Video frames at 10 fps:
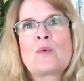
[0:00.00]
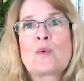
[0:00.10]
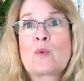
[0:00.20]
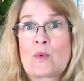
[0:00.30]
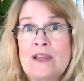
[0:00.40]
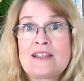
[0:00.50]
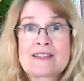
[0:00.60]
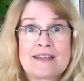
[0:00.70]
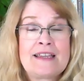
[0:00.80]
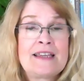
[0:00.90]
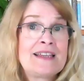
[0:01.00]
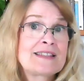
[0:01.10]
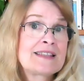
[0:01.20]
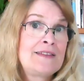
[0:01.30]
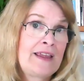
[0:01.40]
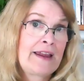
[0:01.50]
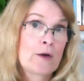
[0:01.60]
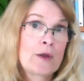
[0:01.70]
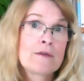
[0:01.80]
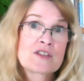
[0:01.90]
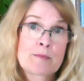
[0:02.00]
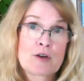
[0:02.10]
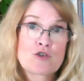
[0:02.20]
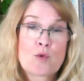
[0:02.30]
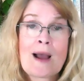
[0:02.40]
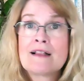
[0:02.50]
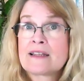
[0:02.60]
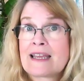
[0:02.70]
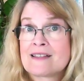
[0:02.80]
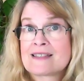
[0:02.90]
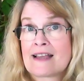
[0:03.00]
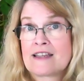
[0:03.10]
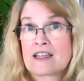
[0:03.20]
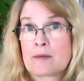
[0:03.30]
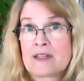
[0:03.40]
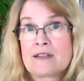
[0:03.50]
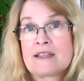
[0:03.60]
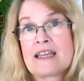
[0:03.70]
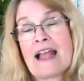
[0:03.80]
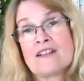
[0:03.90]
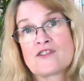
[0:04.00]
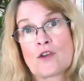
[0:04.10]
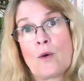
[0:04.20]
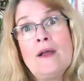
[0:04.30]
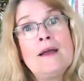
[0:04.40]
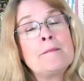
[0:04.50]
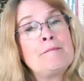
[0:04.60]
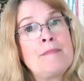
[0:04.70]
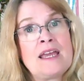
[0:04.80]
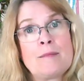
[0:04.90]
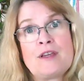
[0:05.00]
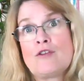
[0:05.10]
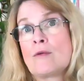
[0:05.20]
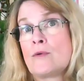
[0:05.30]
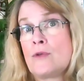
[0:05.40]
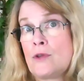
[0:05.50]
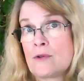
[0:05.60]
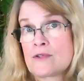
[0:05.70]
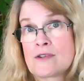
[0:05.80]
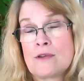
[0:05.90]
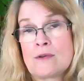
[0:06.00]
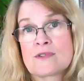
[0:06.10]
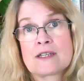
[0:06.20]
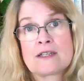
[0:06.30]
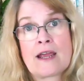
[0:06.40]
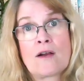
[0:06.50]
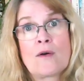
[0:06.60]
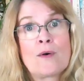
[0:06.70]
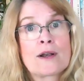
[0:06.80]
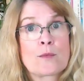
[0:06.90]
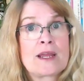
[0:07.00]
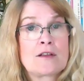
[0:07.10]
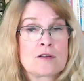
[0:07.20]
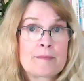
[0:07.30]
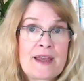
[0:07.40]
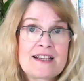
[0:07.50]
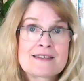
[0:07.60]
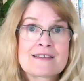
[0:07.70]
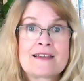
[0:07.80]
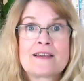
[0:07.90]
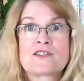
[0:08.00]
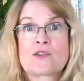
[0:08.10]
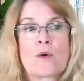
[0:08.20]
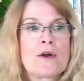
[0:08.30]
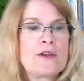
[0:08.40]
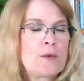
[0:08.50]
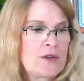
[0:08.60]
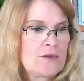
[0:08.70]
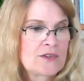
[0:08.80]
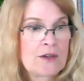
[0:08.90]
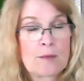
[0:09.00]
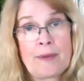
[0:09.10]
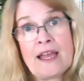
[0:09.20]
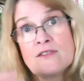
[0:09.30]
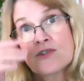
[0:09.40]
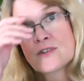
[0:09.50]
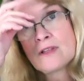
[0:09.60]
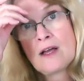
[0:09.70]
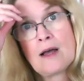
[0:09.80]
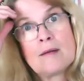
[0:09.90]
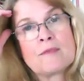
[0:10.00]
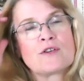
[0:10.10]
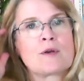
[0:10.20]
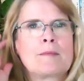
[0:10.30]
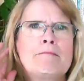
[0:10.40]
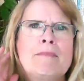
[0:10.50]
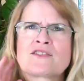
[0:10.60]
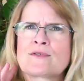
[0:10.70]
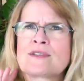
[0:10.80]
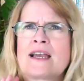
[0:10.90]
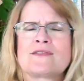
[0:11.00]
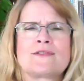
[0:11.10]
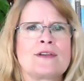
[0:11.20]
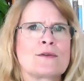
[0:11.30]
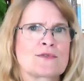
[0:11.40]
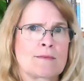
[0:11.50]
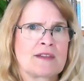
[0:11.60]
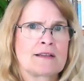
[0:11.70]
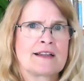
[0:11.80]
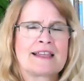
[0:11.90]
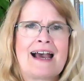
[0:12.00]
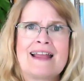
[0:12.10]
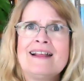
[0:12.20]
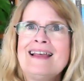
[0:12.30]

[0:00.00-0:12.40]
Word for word: we see it's in the area of spirituality and psychic ability. And so maybe you used to use the tarot on a regular basis, or you were using your pendulum or doing muscle testing or something like that,